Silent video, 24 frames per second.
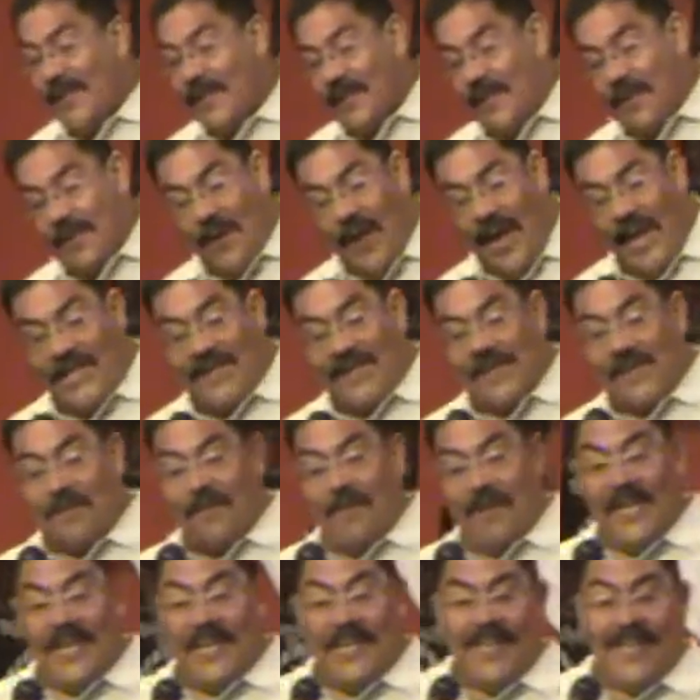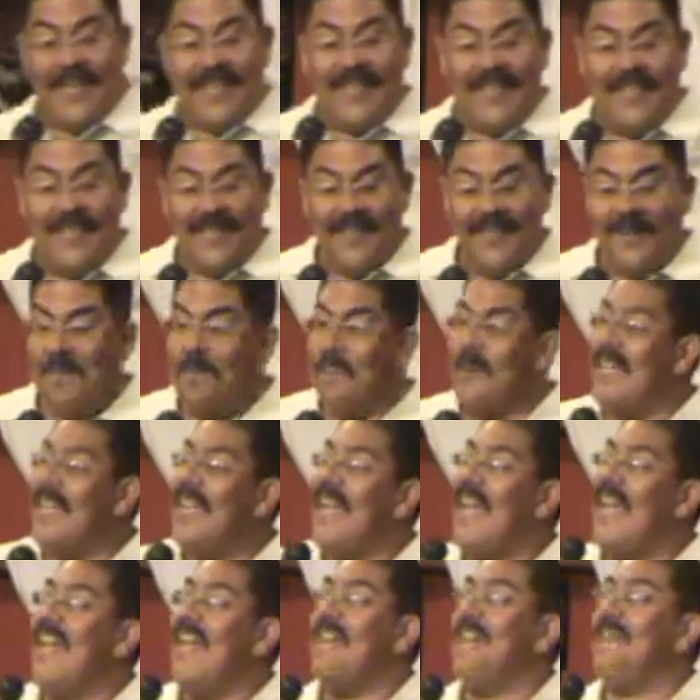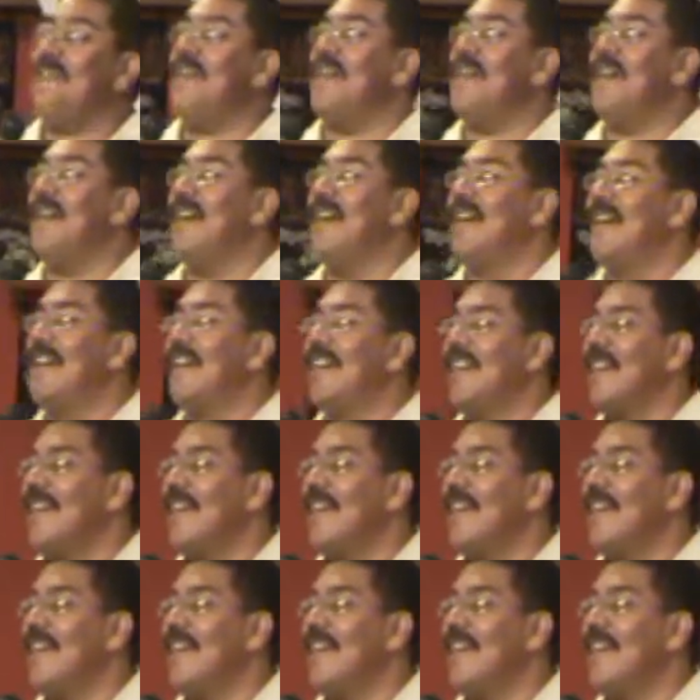transmitted behavior.